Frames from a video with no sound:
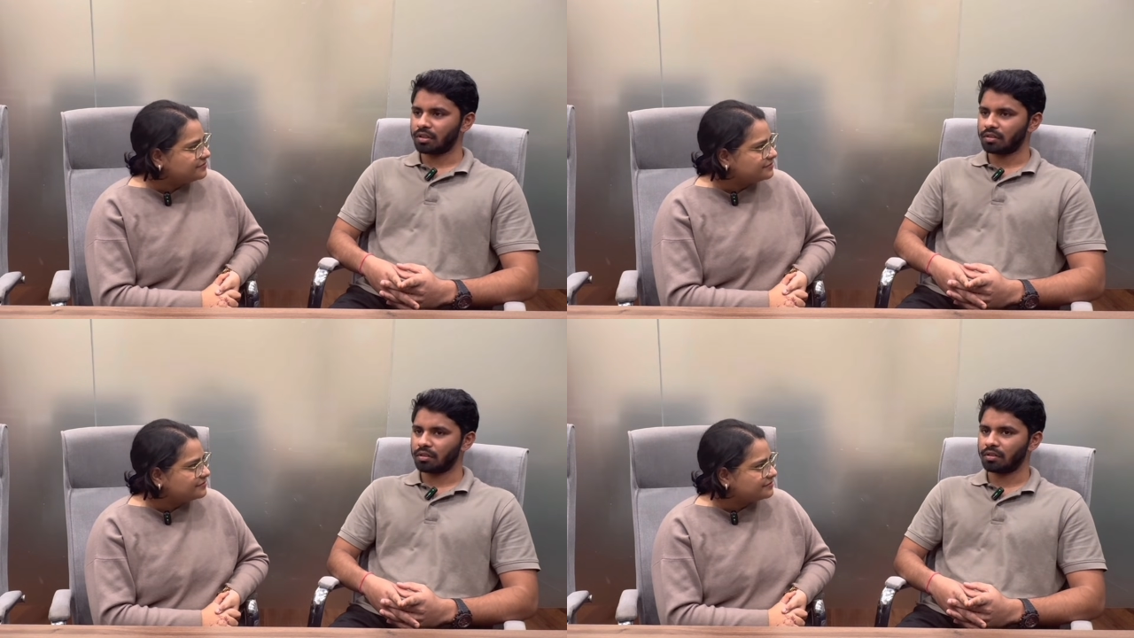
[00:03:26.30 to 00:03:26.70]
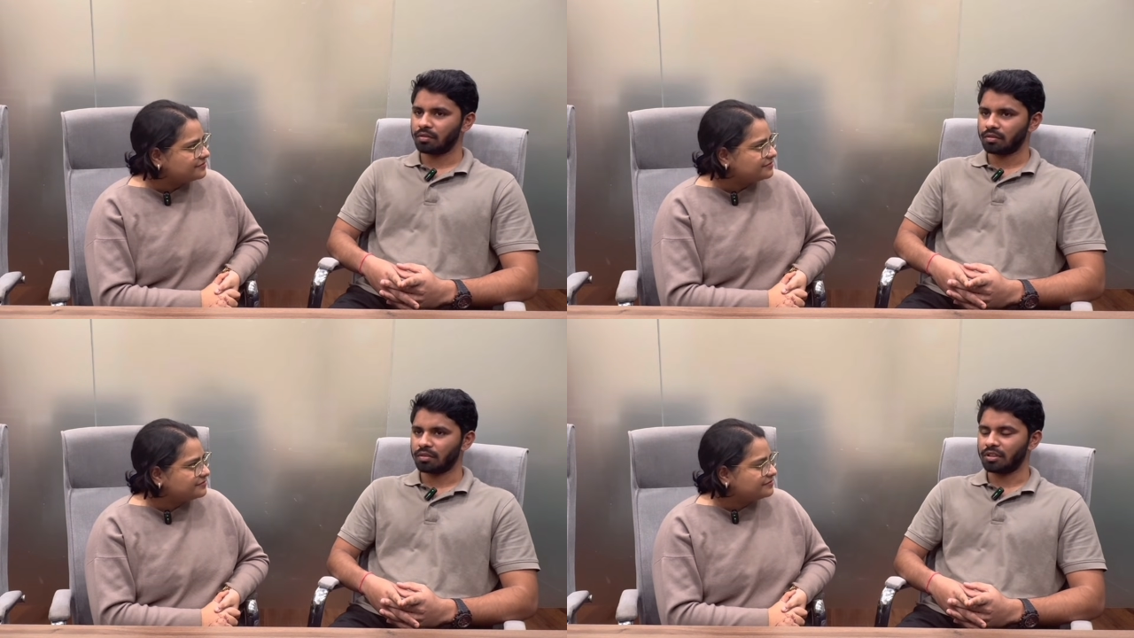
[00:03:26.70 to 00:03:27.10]
Speaker 1: and mm-hmm.
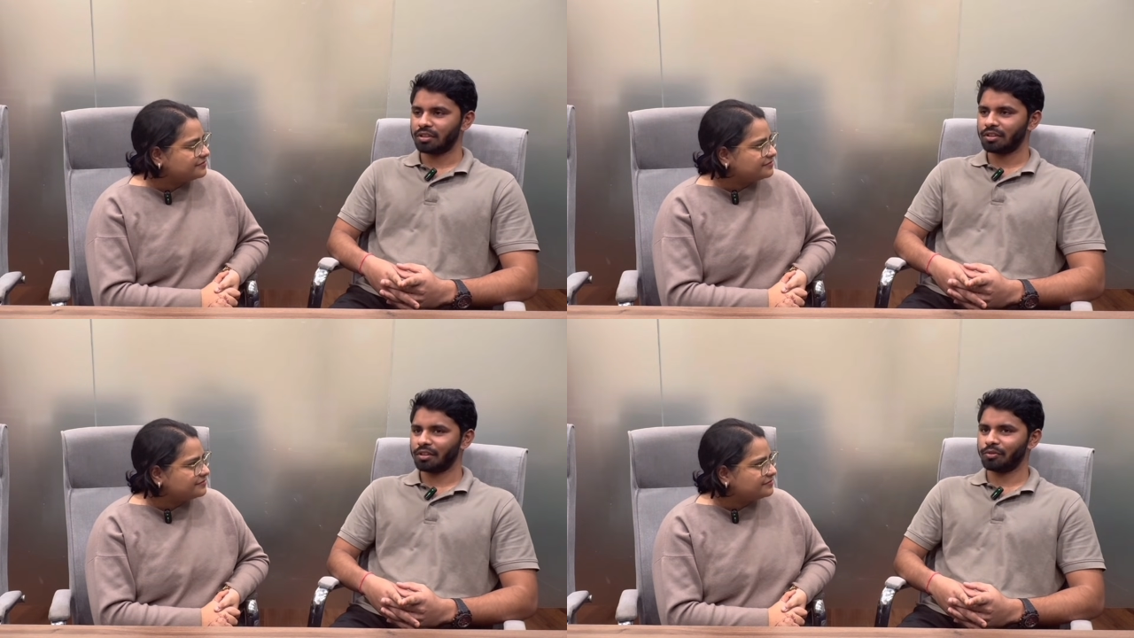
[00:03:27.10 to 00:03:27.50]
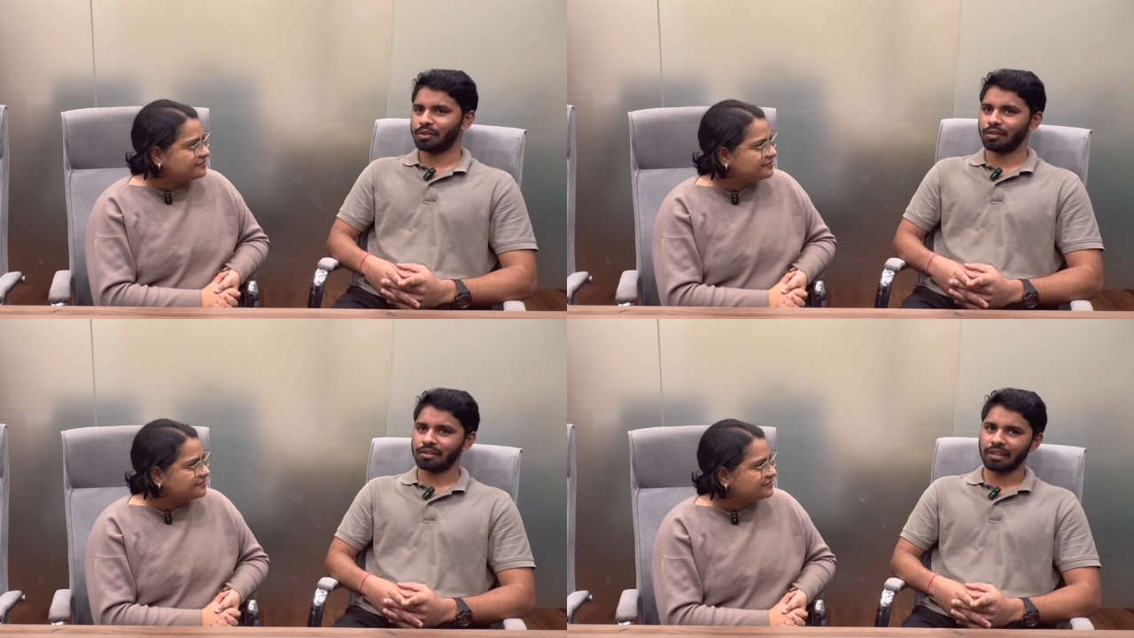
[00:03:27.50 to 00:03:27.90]
initially
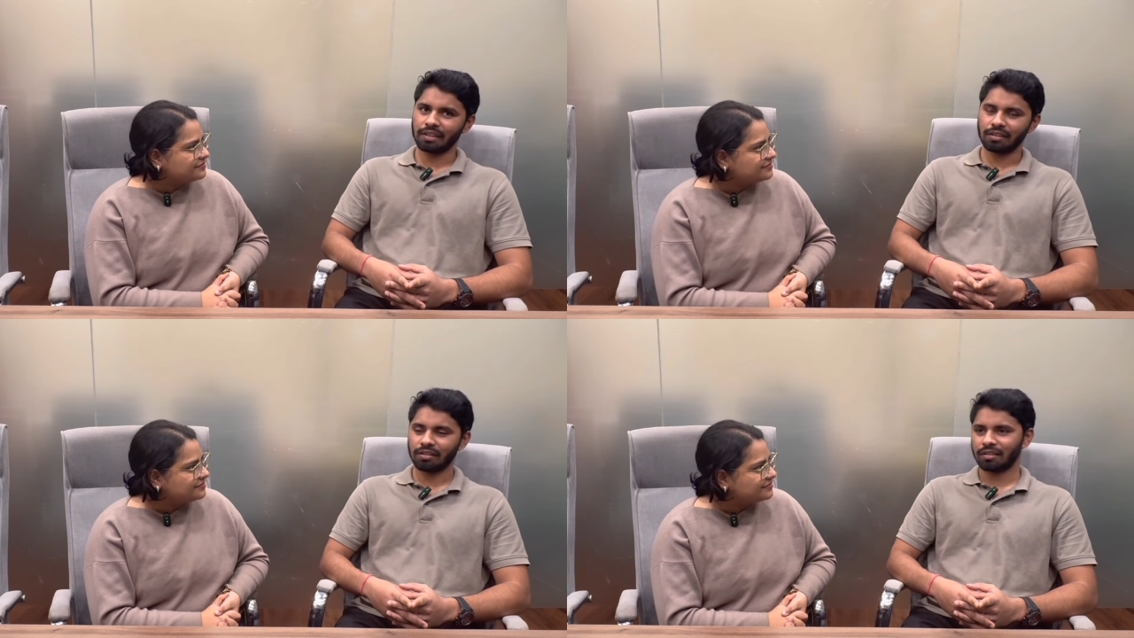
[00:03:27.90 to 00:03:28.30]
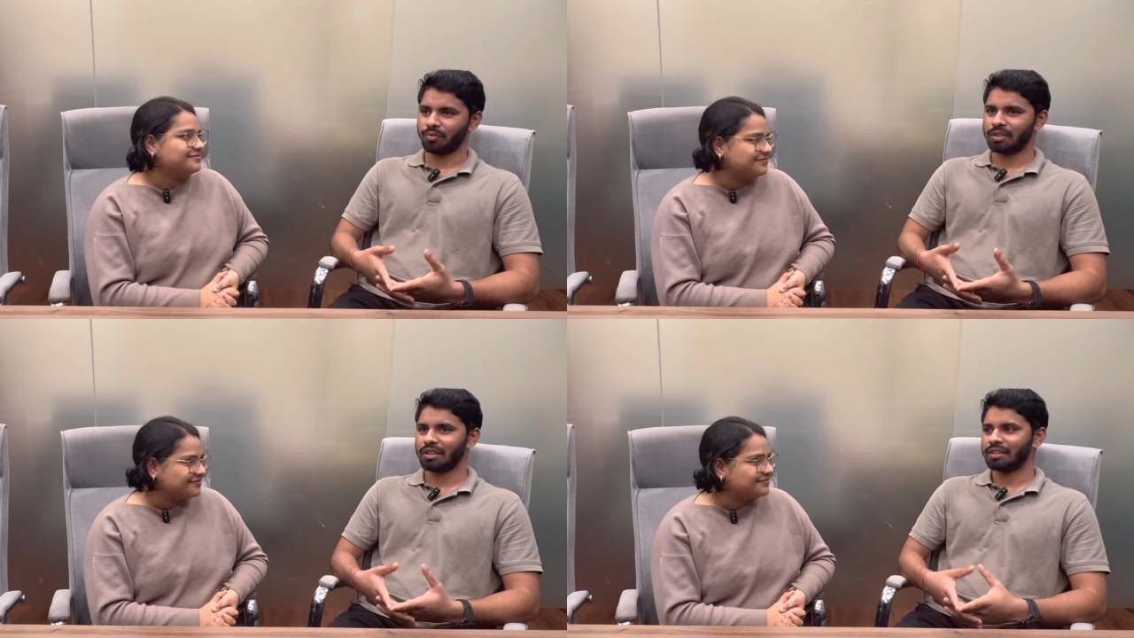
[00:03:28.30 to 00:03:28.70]
we thought like
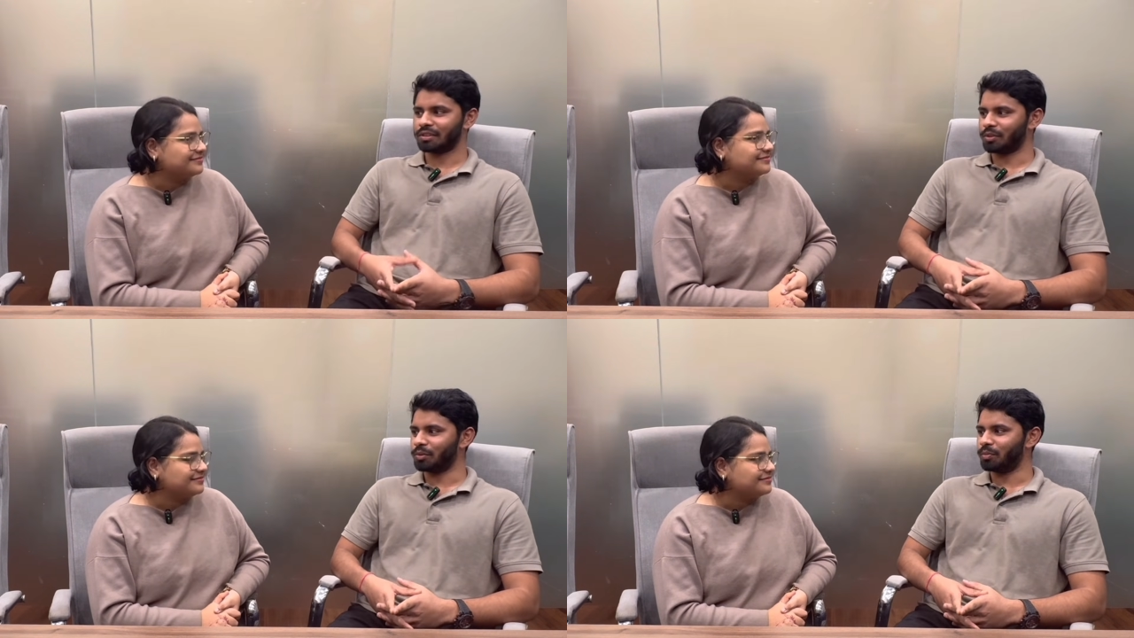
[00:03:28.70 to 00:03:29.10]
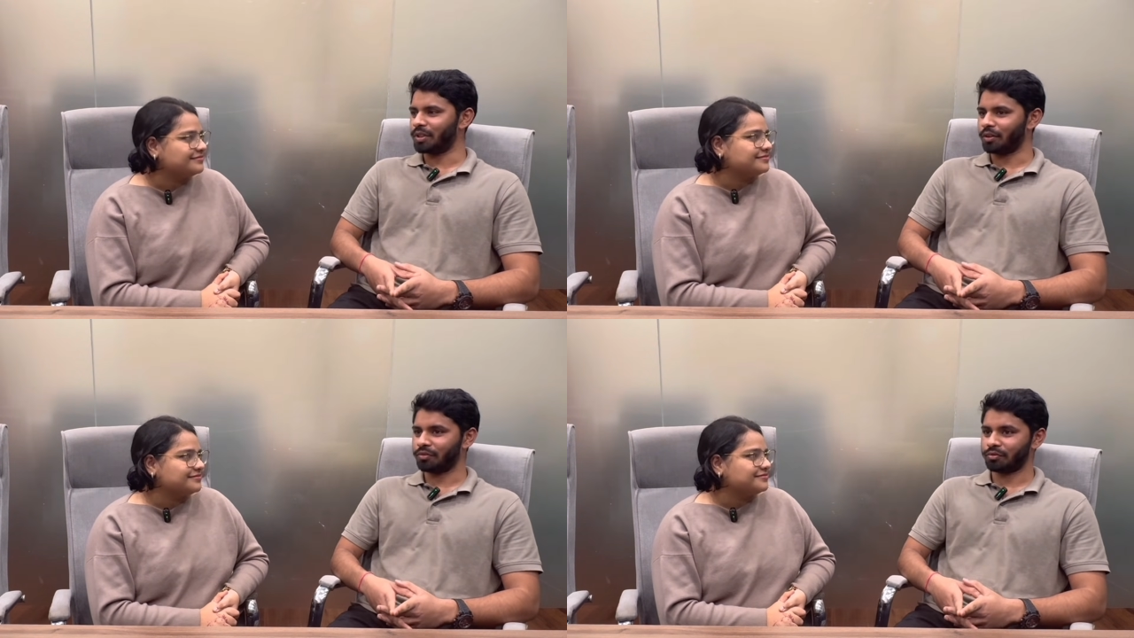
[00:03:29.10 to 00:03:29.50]
whether it could
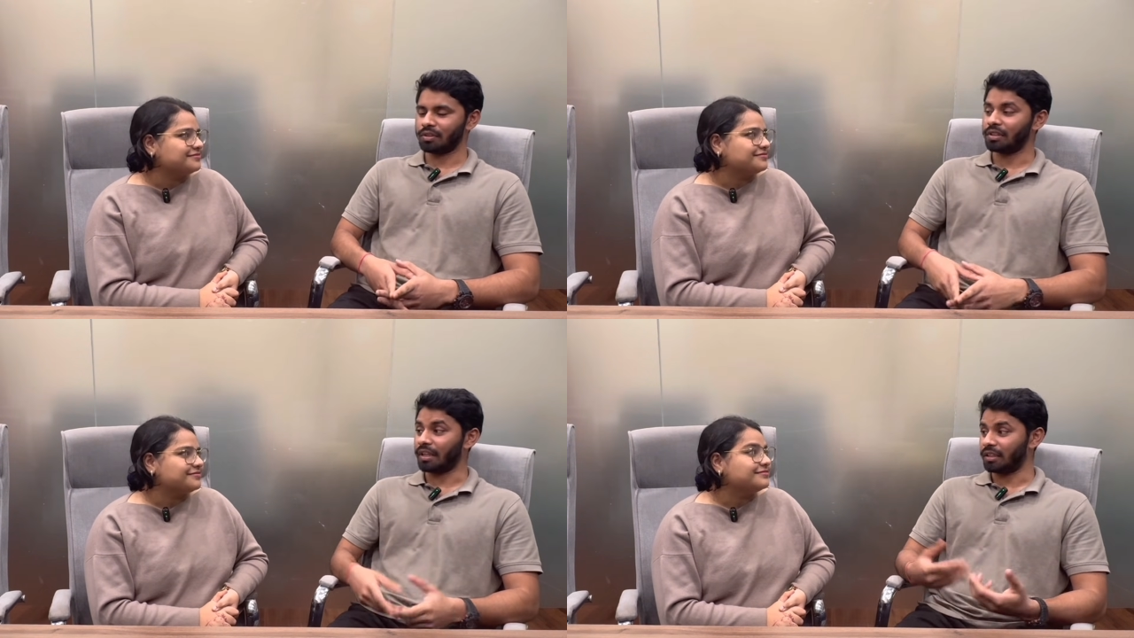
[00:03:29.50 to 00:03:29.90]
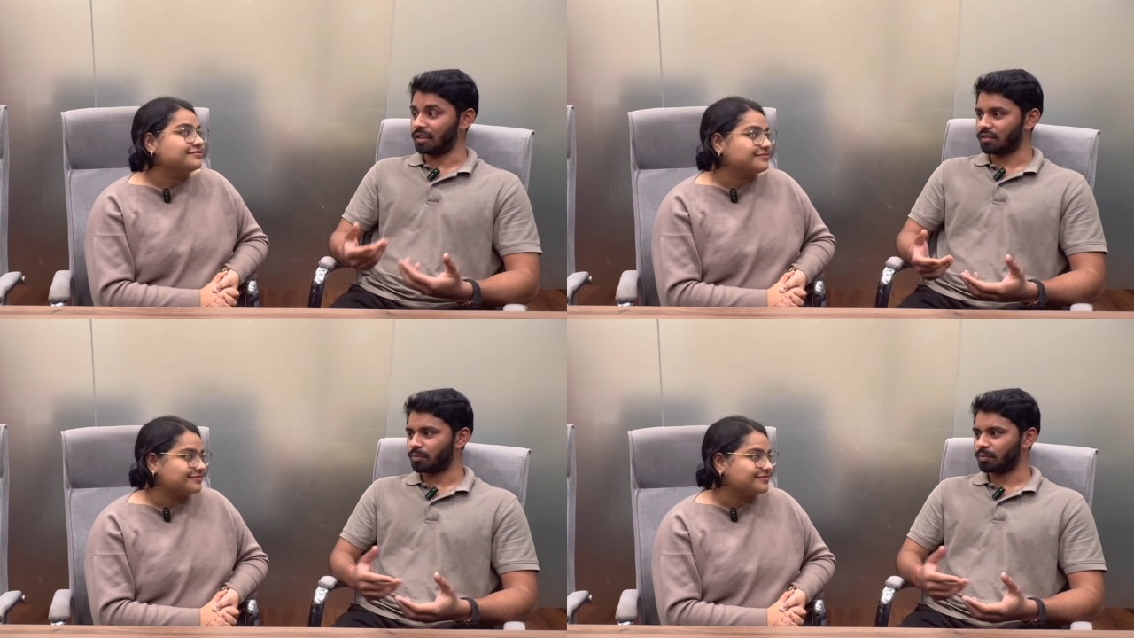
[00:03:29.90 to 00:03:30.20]
be of any